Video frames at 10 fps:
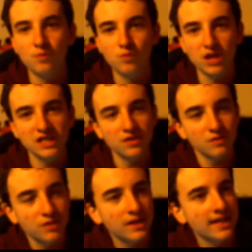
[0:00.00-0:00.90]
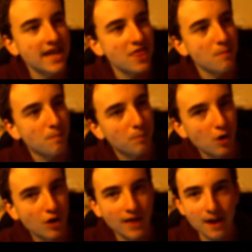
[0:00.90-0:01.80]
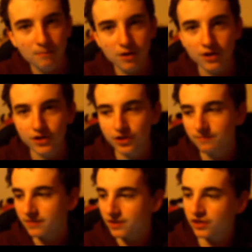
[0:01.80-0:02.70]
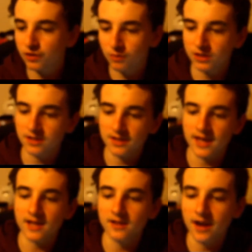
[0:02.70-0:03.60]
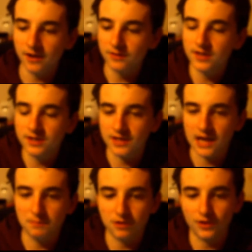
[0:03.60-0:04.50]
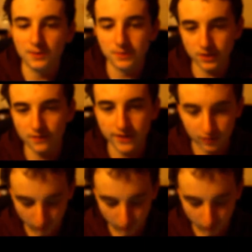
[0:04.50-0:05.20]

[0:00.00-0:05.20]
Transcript: wasn't really in the book that much. She just was at the end, kind of. She's kind of proclaimed herself as a